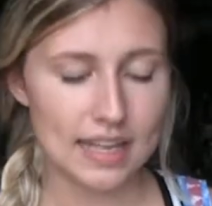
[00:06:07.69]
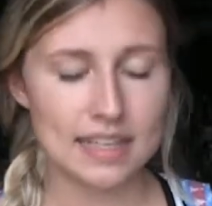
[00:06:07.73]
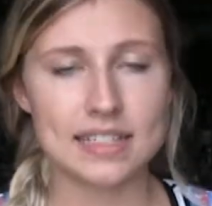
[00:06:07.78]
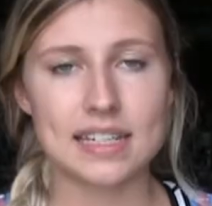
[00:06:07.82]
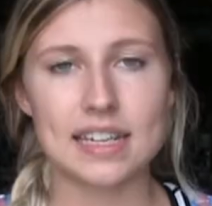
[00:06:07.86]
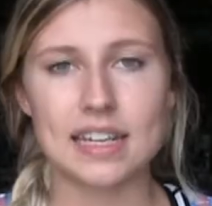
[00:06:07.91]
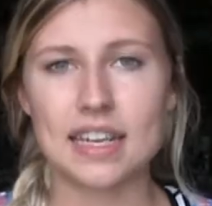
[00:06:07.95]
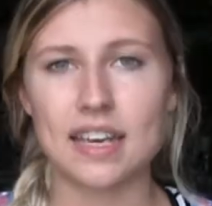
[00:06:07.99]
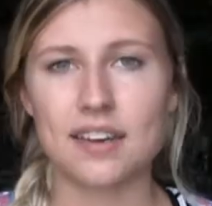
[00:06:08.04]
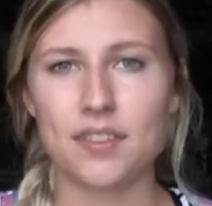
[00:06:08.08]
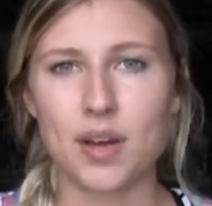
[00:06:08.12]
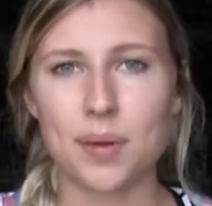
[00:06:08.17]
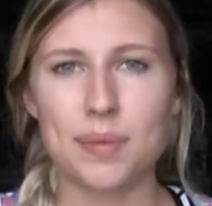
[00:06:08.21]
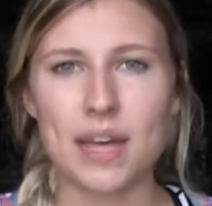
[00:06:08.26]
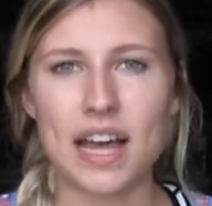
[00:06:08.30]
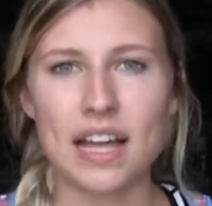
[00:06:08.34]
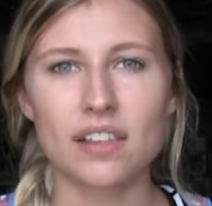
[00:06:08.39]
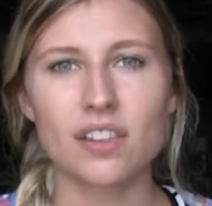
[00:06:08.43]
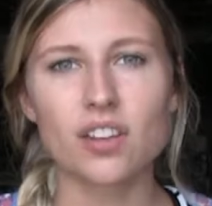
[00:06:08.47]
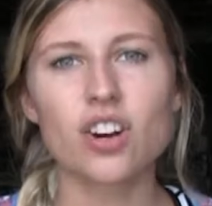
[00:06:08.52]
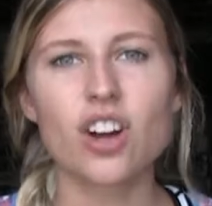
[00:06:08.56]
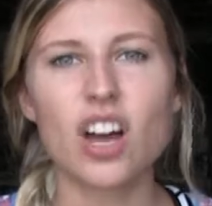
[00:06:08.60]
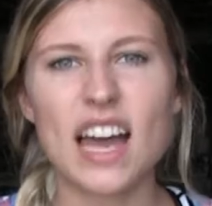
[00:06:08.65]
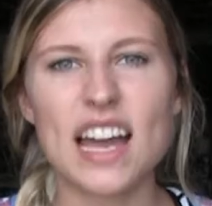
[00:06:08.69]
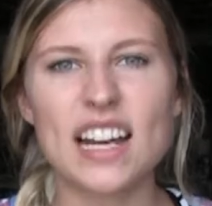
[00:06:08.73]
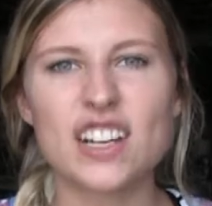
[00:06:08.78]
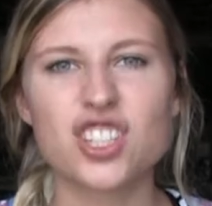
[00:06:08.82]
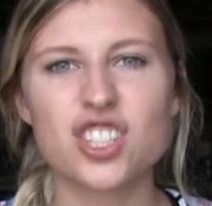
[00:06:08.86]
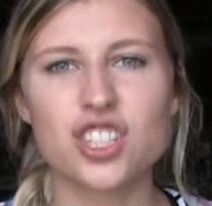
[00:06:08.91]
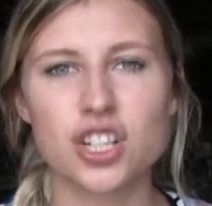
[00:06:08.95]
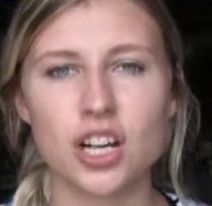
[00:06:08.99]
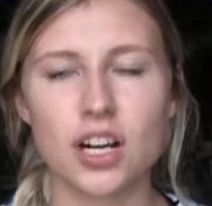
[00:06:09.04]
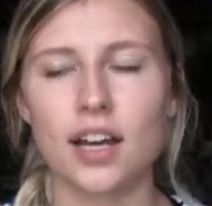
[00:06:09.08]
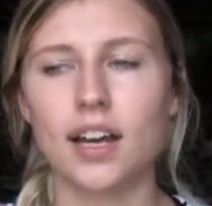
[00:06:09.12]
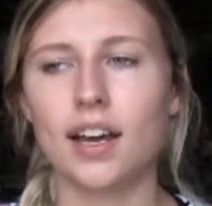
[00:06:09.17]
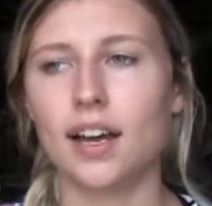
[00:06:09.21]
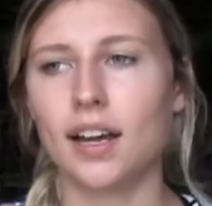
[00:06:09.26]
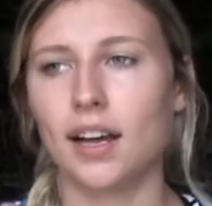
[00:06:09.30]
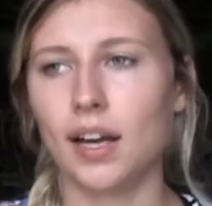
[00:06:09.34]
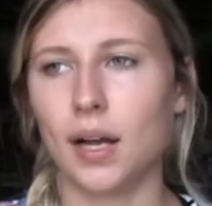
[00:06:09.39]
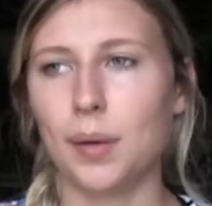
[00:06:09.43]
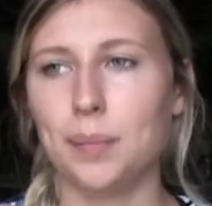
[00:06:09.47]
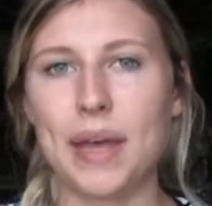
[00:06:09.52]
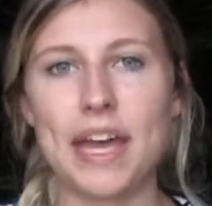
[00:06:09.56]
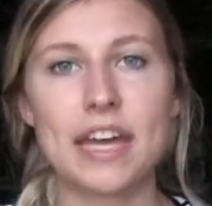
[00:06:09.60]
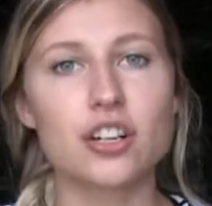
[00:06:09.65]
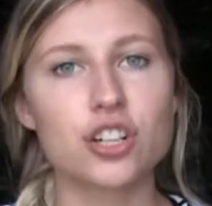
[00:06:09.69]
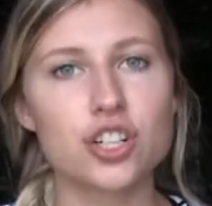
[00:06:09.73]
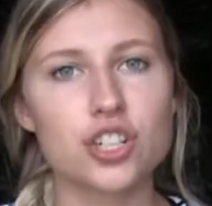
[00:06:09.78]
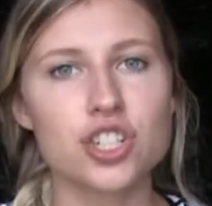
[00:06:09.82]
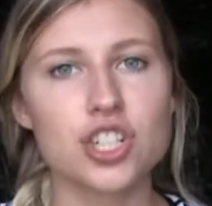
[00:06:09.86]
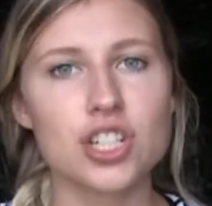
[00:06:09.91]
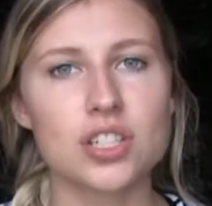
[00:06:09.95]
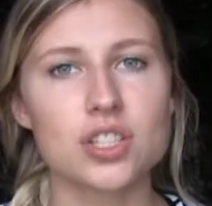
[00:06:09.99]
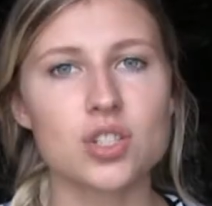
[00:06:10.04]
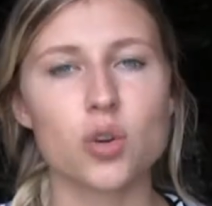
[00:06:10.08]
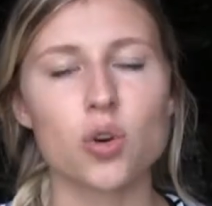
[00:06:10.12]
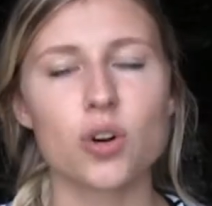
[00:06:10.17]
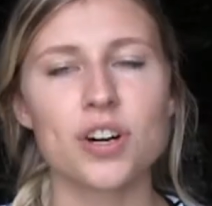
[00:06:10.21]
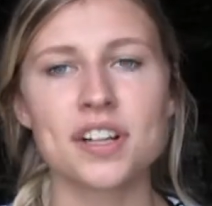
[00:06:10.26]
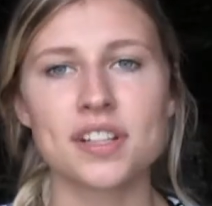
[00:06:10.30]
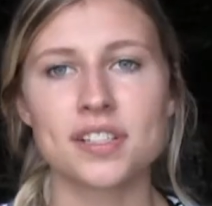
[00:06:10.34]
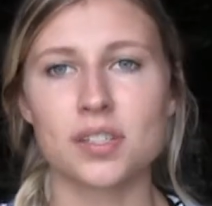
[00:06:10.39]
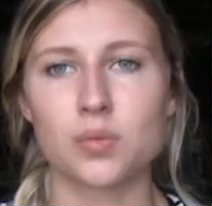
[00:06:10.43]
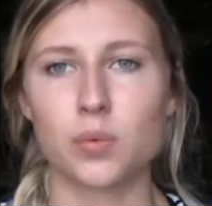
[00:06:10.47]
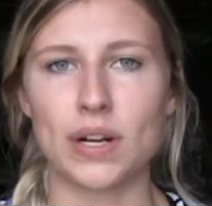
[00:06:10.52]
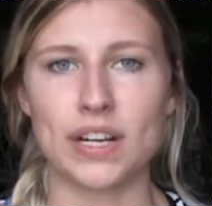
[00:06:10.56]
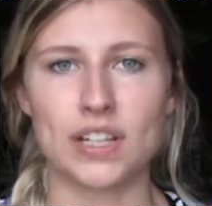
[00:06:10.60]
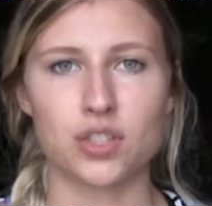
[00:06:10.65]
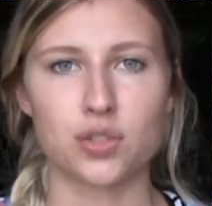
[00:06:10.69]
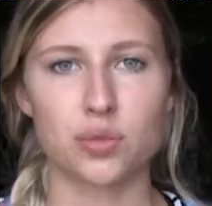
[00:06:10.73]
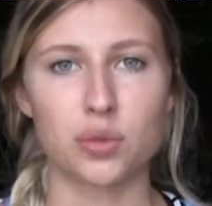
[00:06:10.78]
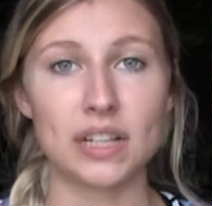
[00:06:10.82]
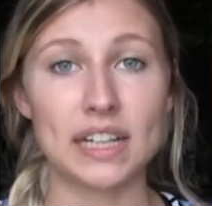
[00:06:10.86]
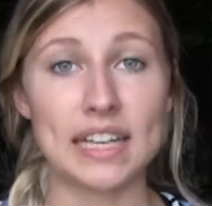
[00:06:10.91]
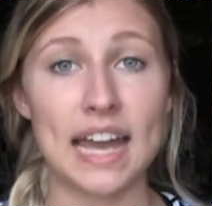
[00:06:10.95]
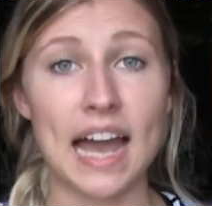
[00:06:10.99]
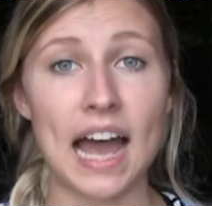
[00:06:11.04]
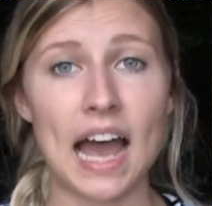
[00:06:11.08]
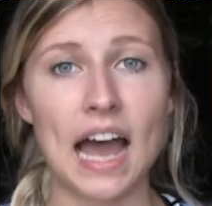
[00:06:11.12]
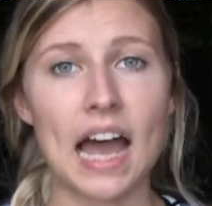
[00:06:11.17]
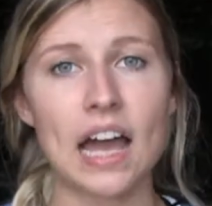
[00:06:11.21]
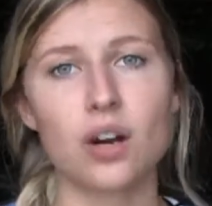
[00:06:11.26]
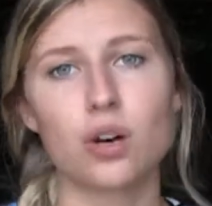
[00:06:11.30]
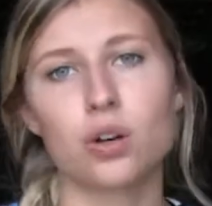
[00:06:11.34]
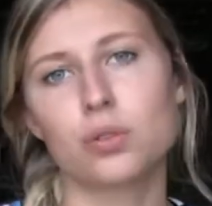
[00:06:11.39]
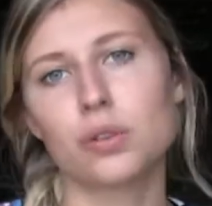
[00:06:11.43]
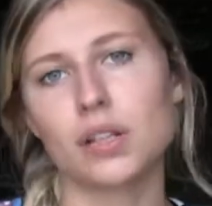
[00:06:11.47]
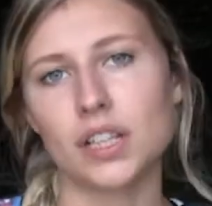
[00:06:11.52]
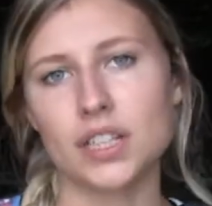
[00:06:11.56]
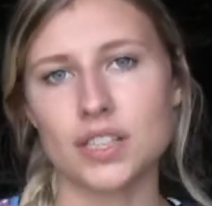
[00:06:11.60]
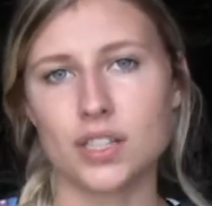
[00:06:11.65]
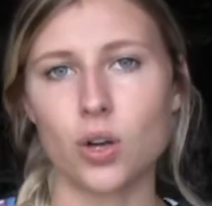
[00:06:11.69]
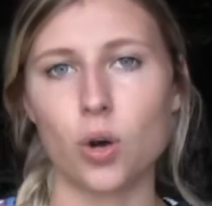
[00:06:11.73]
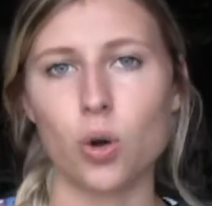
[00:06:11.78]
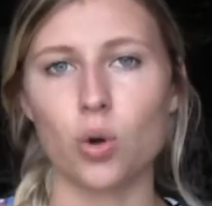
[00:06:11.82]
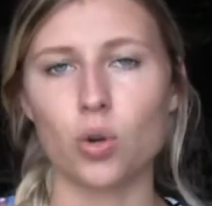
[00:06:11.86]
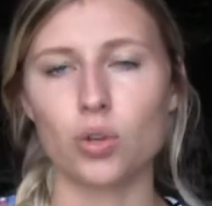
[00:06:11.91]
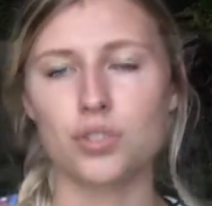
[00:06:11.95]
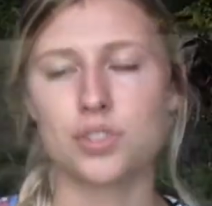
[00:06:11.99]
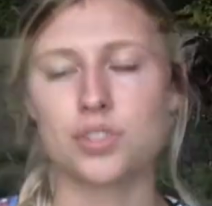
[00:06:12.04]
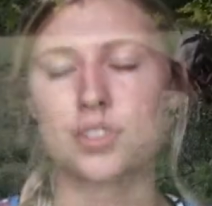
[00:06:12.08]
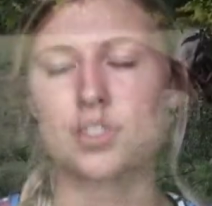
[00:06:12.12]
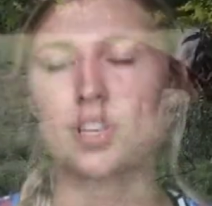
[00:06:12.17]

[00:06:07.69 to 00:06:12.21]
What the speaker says: to give them that little extra energy source when it's really hot or really cold.